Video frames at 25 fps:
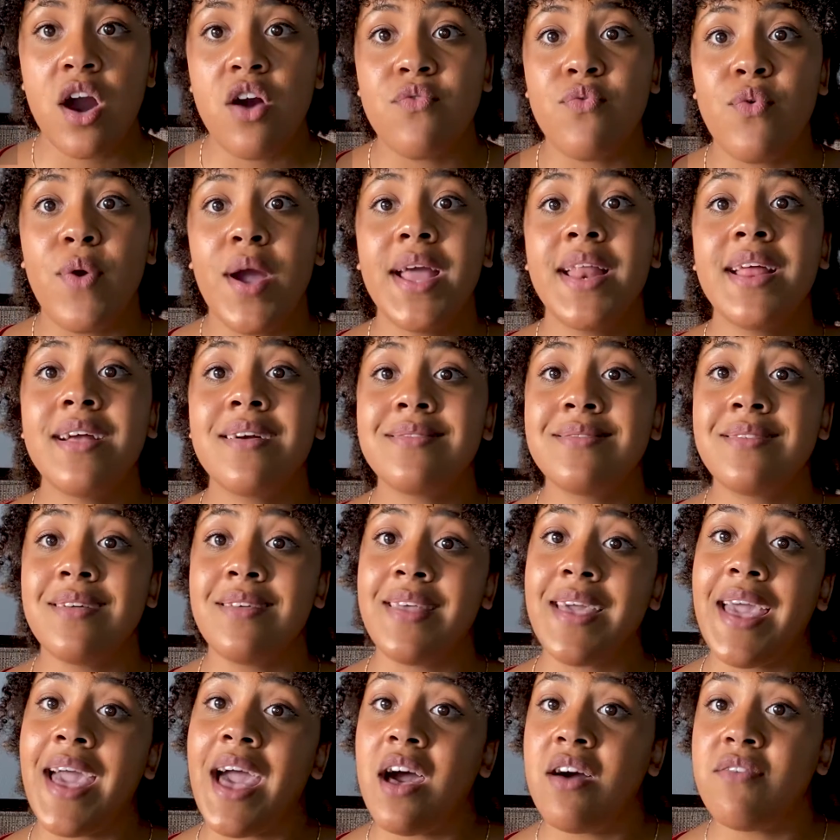of waiting
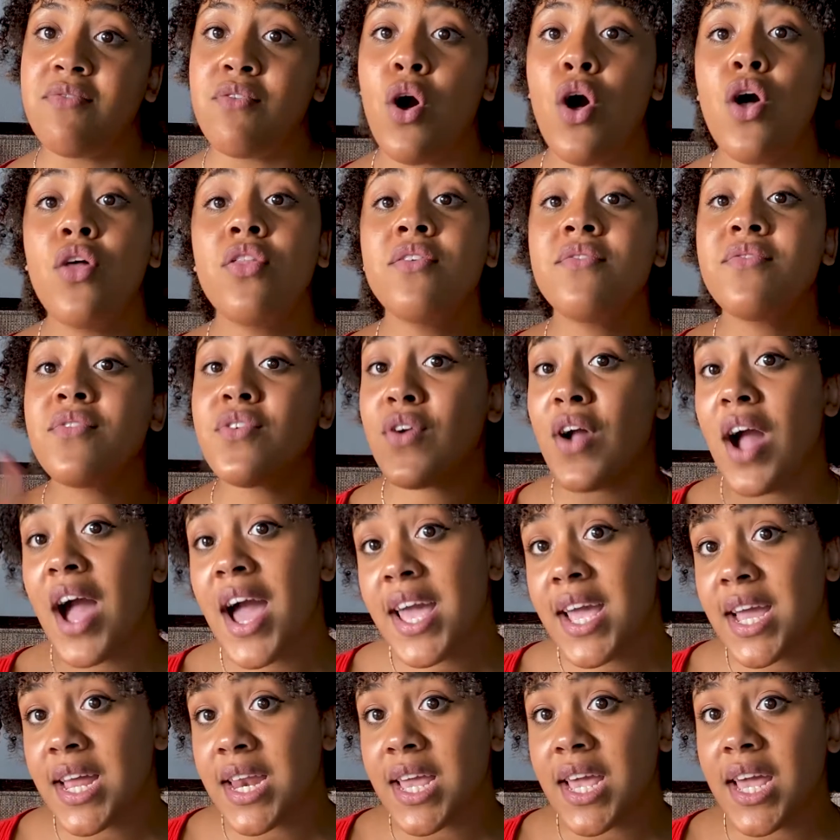until they have all the
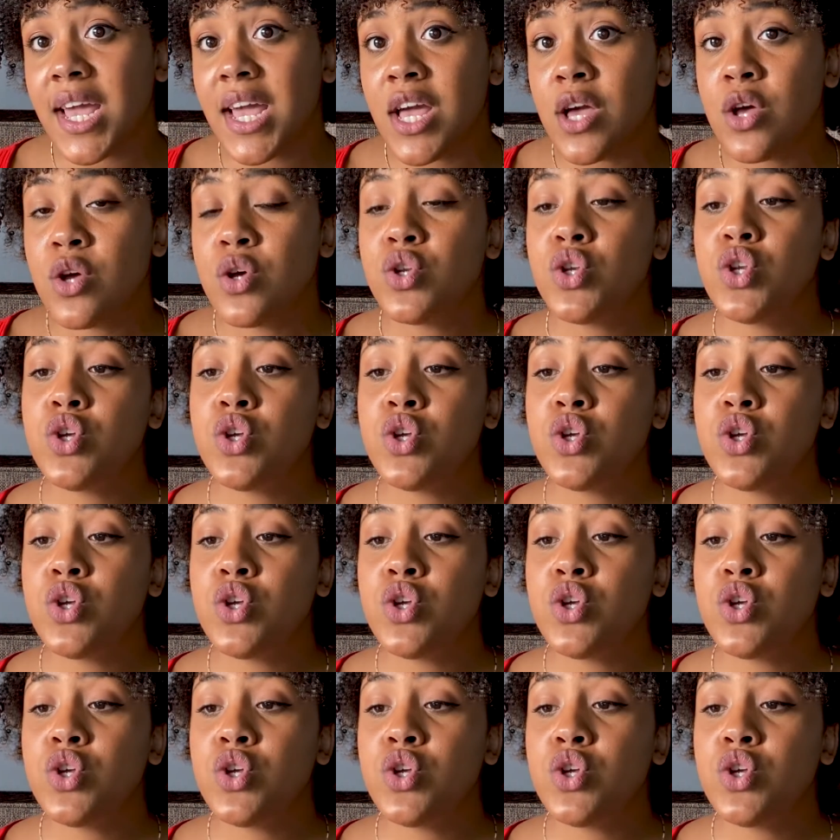variety